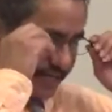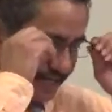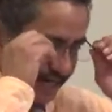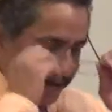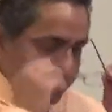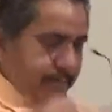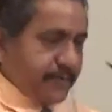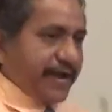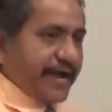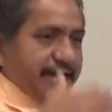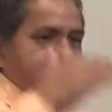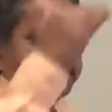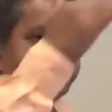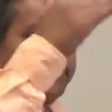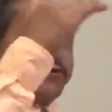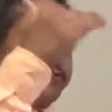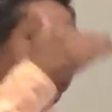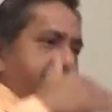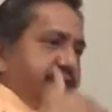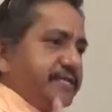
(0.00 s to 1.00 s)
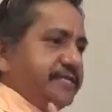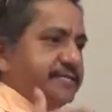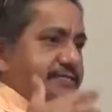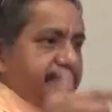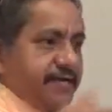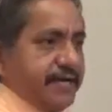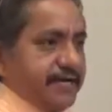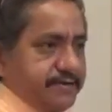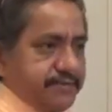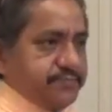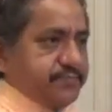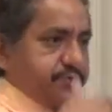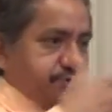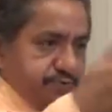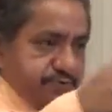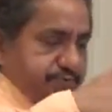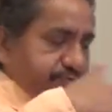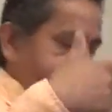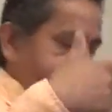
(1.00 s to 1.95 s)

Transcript: like, I remember as we were reading, you know,